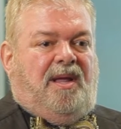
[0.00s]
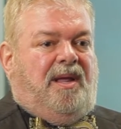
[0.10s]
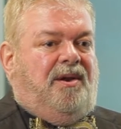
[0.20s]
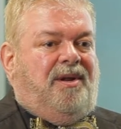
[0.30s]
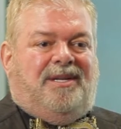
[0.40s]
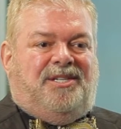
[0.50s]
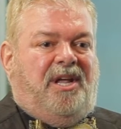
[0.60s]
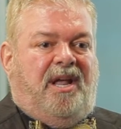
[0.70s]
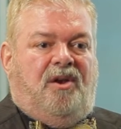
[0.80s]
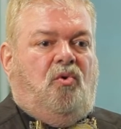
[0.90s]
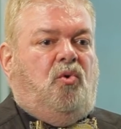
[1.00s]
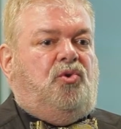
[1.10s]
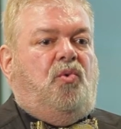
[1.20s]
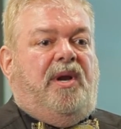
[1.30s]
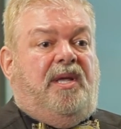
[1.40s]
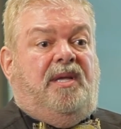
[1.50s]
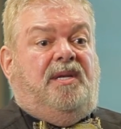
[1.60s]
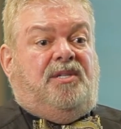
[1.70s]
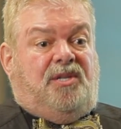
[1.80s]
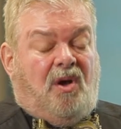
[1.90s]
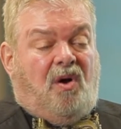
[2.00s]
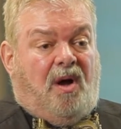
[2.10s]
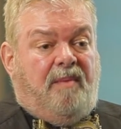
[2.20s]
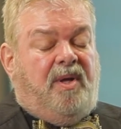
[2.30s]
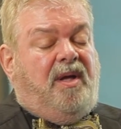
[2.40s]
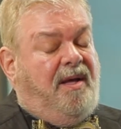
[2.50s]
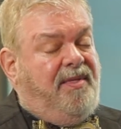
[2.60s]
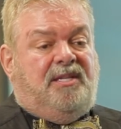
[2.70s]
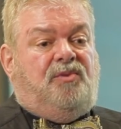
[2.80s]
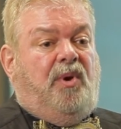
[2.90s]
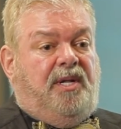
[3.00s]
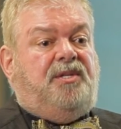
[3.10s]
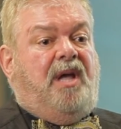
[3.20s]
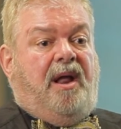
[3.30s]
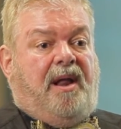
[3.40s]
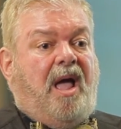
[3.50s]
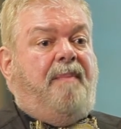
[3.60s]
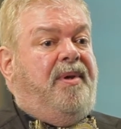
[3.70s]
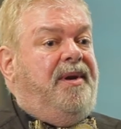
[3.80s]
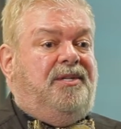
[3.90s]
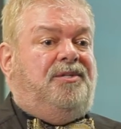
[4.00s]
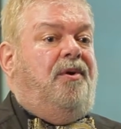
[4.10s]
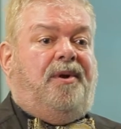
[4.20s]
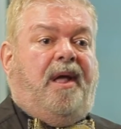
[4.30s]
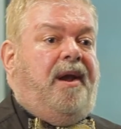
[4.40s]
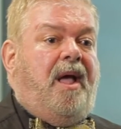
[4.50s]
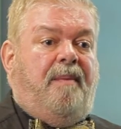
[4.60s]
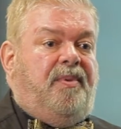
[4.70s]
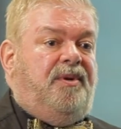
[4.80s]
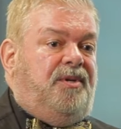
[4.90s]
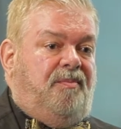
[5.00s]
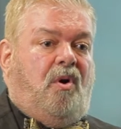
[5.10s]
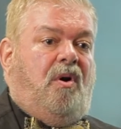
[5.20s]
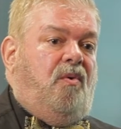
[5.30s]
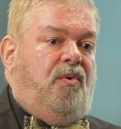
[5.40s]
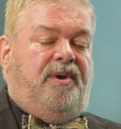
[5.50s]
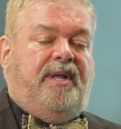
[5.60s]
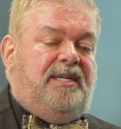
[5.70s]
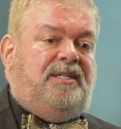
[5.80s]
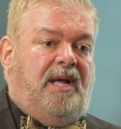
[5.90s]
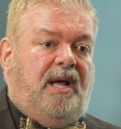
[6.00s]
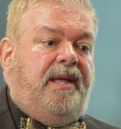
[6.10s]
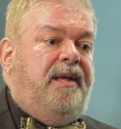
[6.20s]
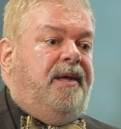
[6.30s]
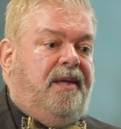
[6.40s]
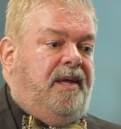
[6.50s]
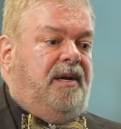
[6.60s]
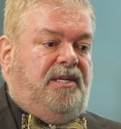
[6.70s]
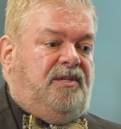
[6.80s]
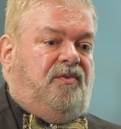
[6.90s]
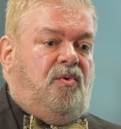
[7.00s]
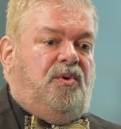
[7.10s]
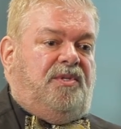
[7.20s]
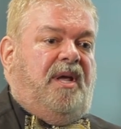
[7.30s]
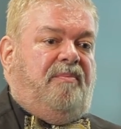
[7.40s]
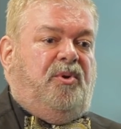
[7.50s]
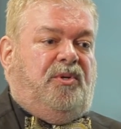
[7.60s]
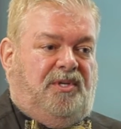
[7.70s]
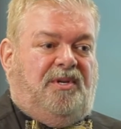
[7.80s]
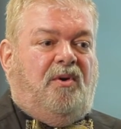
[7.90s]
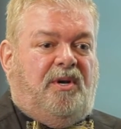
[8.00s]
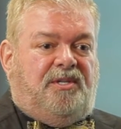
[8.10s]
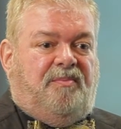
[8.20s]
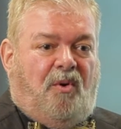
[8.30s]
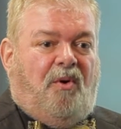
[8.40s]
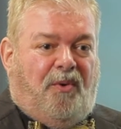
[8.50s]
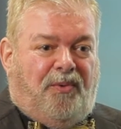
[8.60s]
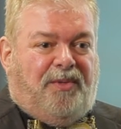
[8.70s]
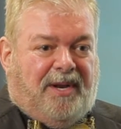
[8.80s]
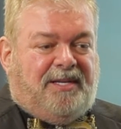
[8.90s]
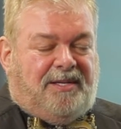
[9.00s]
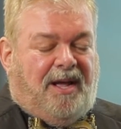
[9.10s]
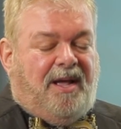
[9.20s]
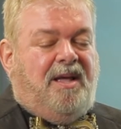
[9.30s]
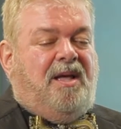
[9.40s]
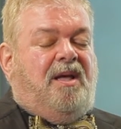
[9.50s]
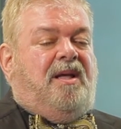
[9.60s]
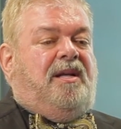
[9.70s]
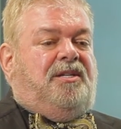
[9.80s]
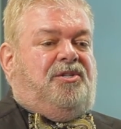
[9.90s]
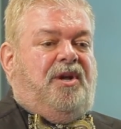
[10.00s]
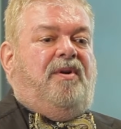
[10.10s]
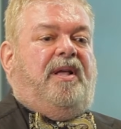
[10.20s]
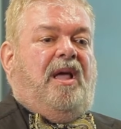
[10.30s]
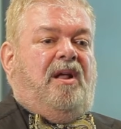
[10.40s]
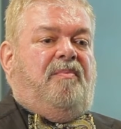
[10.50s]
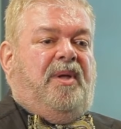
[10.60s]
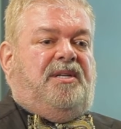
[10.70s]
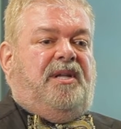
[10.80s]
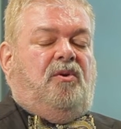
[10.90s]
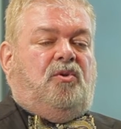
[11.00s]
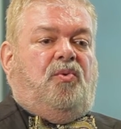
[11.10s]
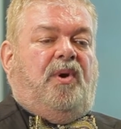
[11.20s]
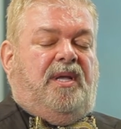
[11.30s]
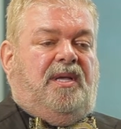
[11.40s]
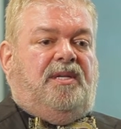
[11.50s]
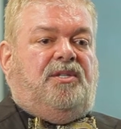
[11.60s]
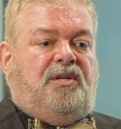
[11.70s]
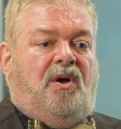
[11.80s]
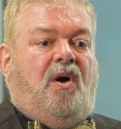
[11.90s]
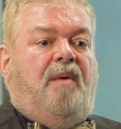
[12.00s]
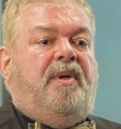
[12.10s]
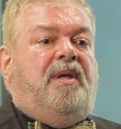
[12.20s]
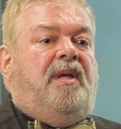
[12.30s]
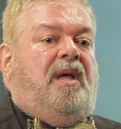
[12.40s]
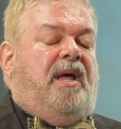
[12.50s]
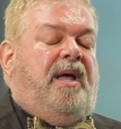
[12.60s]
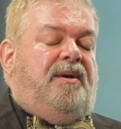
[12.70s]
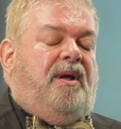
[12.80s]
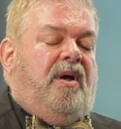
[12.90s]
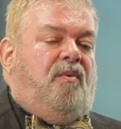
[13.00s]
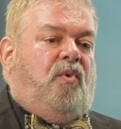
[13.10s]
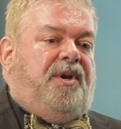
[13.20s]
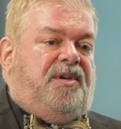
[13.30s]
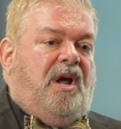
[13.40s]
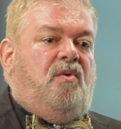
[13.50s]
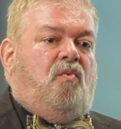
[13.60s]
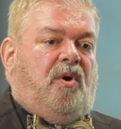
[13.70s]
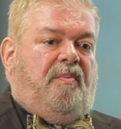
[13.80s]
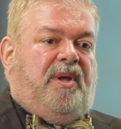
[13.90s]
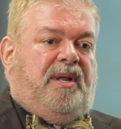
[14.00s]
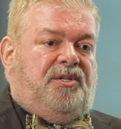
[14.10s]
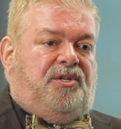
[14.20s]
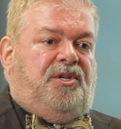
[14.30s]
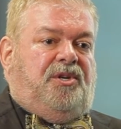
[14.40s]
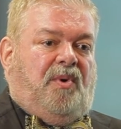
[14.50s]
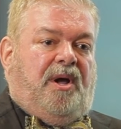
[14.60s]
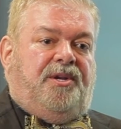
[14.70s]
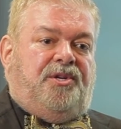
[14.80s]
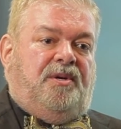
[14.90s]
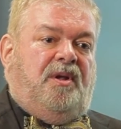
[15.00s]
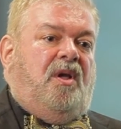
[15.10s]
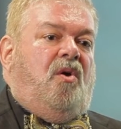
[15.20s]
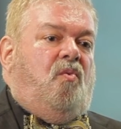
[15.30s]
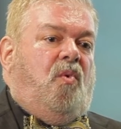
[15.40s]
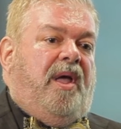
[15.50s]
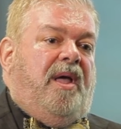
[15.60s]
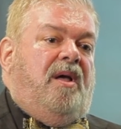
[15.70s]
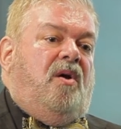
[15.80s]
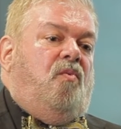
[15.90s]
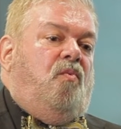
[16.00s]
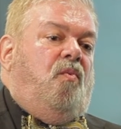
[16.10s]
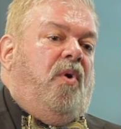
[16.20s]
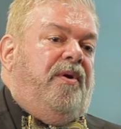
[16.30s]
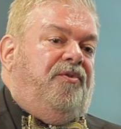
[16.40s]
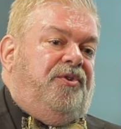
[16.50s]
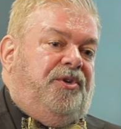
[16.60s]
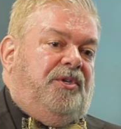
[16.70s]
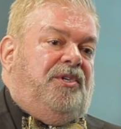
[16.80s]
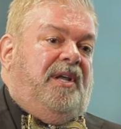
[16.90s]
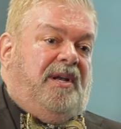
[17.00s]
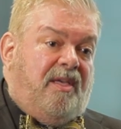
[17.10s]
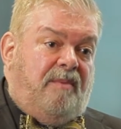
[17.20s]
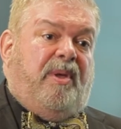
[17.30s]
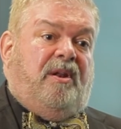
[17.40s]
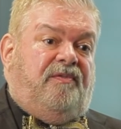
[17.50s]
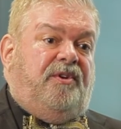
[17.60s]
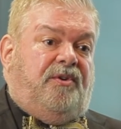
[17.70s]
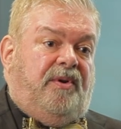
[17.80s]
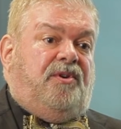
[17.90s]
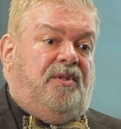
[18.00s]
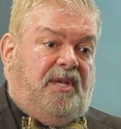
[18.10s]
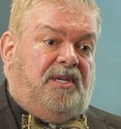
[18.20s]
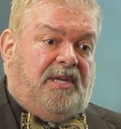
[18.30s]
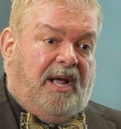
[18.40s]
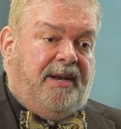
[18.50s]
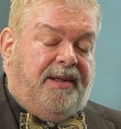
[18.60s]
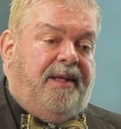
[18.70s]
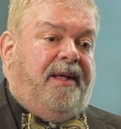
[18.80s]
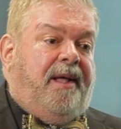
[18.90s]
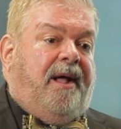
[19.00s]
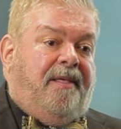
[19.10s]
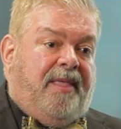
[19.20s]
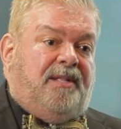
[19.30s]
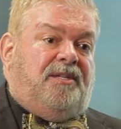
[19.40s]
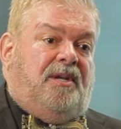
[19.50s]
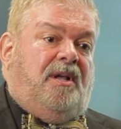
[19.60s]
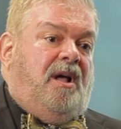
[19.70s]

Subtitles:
in 10 or 20 years' time, and that's when it's going to happen. It's not going to happen tomorrow or the next day, unless of course that person dies tomorrow or the next day. It's generally going to be 10 or 20 years' time. And we don't want to be in a situation where we're introducing another beneficiary to the estate, and that's